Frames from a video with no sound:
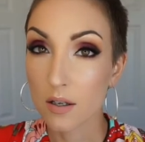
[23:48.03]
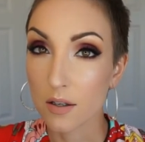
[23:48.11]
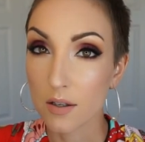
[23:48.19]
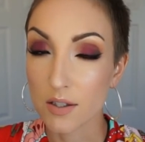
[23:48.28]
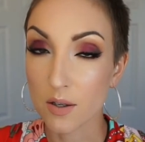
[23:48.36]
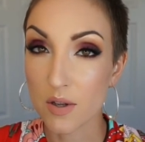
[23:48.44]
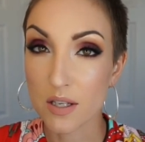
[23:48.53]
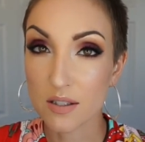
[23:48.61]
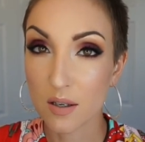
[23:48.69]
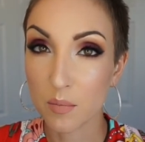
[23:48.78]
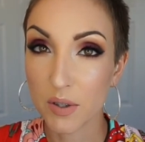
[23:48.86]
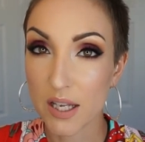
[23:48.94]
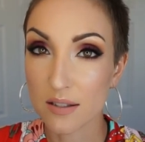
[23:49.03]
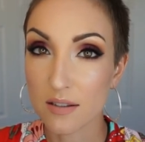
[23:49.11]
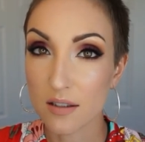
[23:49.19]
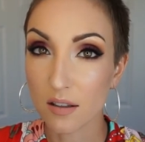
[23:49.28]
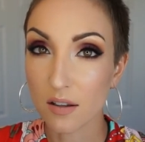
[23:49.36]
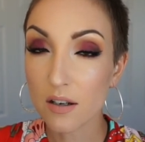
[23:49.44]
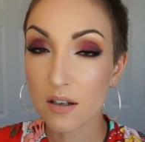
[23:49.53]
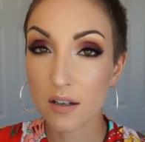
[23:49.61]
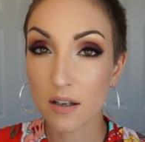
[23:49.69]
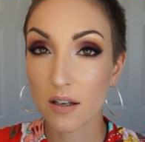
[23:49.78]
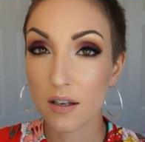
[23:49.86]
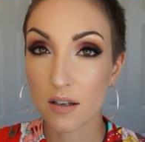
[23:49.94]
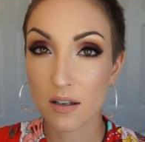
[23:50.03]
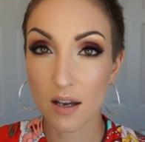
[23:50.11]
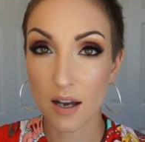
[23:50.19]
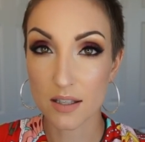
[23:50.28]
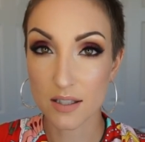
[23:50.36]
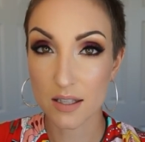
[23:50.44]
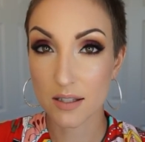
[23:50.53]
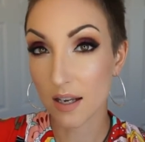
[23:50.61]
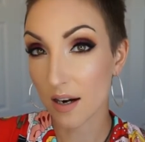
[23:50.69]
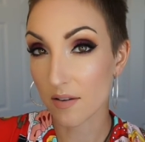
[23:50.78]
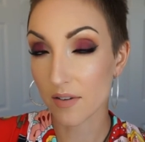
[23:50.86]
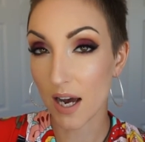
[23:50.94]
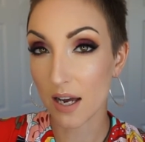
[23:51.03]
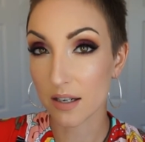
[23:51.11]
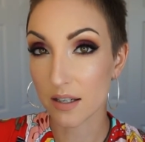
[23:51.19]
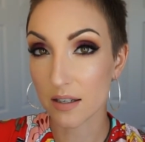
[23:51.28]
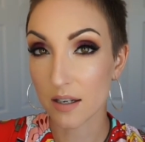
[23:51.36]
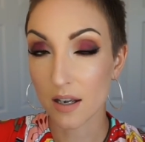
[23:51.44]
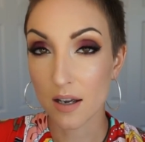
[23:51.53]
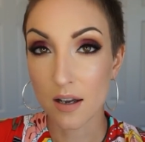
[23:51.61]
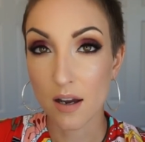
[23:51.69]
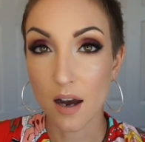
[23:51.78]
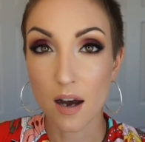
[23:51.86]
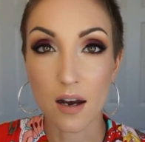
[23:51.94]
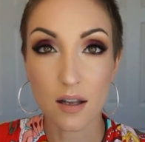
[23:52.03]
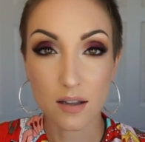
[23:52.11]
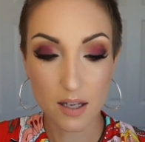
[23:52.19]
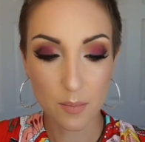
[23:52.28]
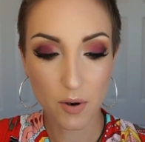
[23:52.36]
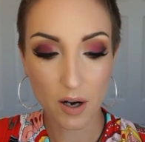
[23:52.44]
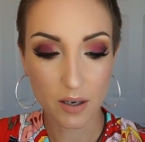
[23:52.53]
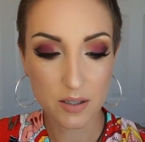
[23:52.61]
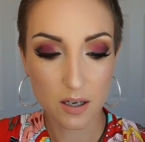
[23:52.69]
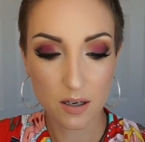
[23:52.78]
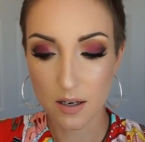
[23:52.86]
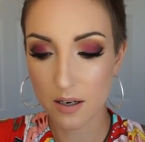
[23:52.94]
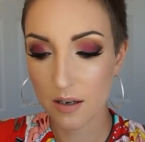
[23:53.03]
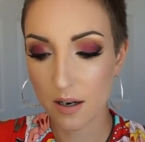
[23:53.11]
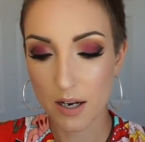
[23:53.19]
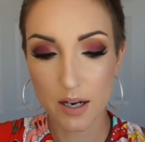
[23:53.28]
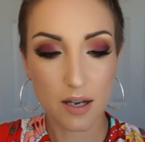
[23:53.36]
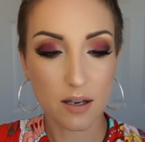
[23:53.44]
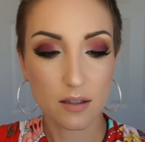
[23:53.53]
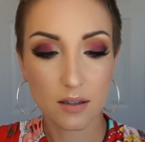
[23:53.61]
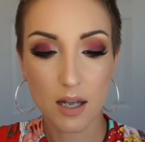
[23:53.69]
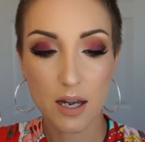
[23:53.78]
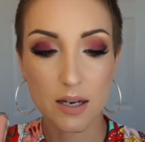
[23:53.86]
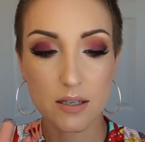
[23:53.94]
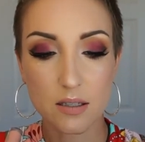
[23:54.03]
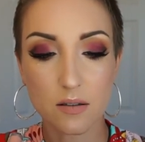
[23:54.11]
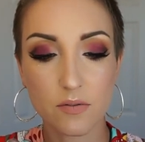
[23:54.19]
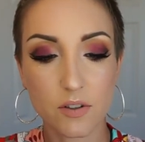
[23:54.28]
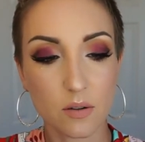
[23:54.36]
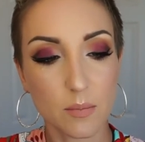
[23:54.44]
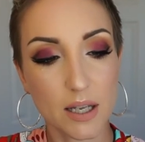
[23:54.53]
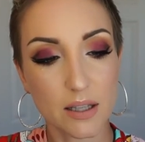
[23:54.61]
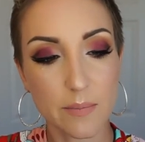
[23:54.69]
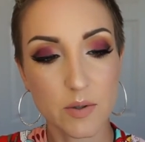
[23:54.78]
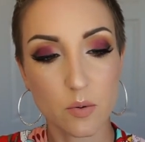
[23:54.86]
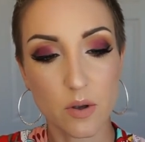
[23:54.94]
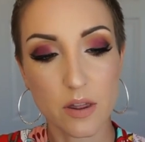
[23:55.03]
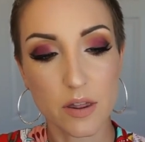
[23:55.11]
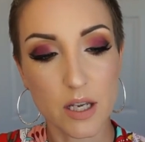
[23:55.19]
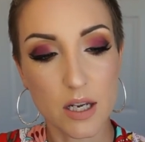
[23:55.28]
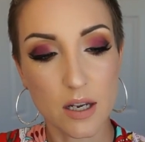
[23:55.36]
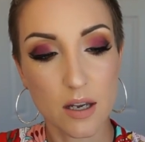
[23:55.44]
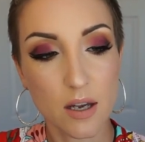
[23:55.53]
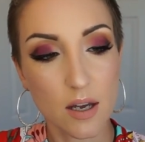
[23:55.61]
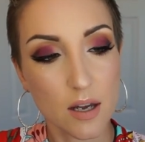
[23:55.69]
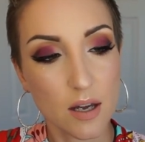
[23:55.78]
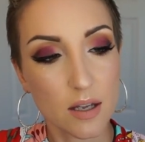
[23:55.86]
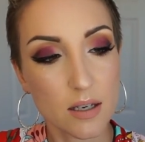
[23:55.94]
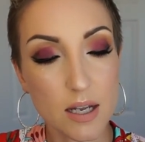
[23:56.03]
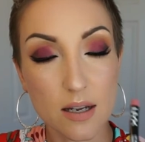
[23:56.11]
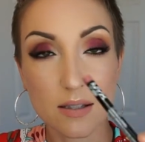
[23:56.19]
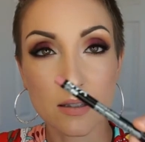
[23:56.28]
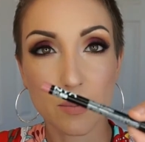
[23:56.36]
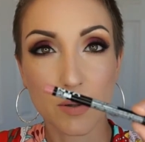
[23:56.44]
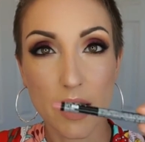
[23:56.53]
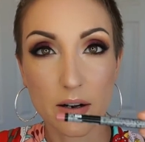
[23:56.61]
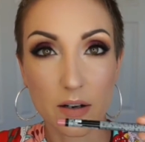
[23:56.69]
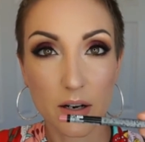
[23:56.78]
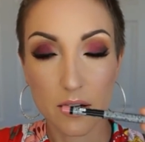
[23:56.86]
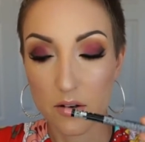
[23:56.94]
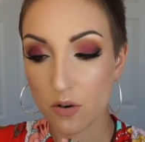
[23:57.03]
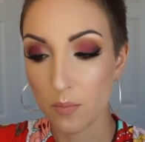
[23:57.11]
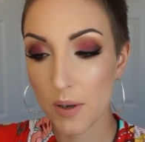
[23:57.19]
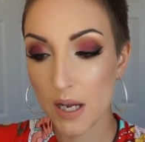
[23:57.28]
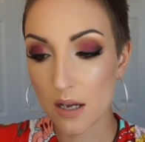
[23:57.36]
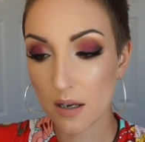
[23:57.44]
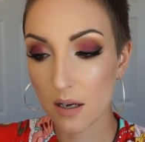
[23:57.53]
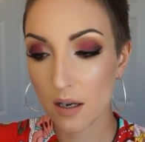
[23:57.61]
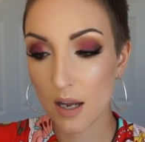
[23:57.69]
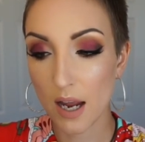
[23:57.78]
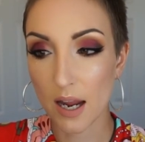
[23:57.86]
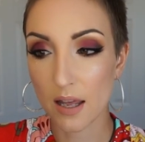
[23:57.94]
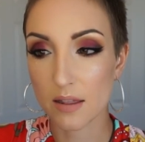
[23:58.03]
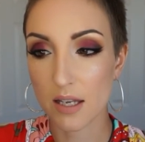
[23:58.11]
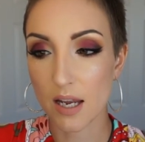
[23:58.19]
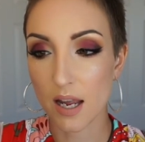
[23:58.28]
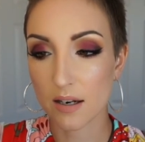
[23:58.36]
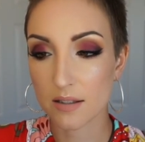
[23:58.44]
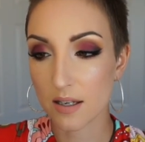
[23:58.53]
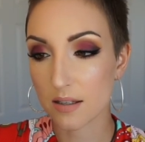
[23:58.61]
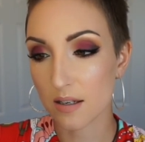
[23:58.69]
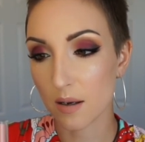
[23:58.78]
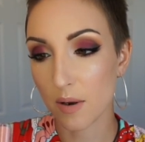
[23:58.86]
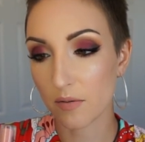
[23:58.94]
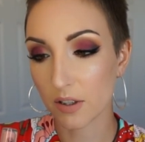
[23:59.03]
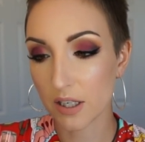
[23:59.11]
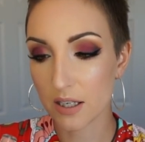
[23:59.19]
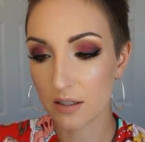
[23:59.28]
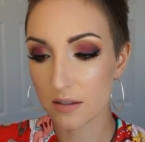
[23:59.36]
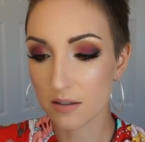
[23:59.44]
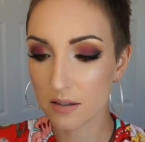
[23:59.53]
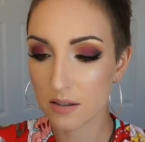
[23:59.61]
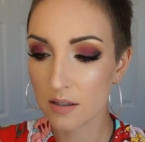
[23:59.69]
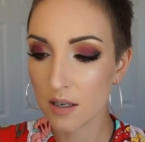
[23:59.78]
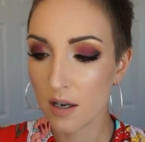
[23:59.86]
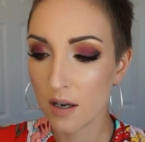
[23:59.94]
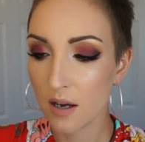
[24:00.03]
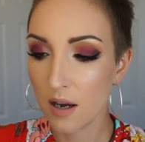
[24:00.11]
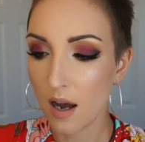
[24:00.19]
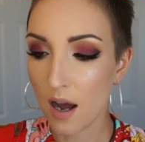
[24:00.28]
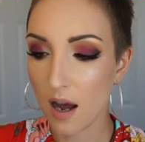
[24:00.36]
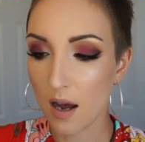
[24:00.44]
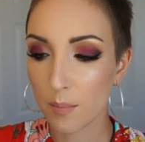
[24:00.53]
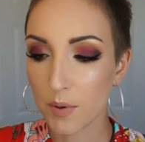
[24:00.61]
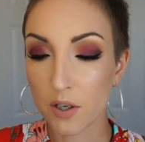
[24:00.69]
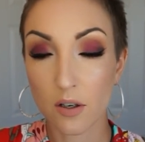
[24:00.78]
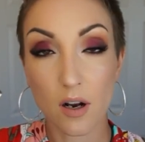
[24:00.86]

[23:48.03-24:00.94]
So this completes the look. As I said, I've added lip product on. I lined and filled my lips with the NYX lip liner in Nude Pink and the Anastasia Beverly Hills Pure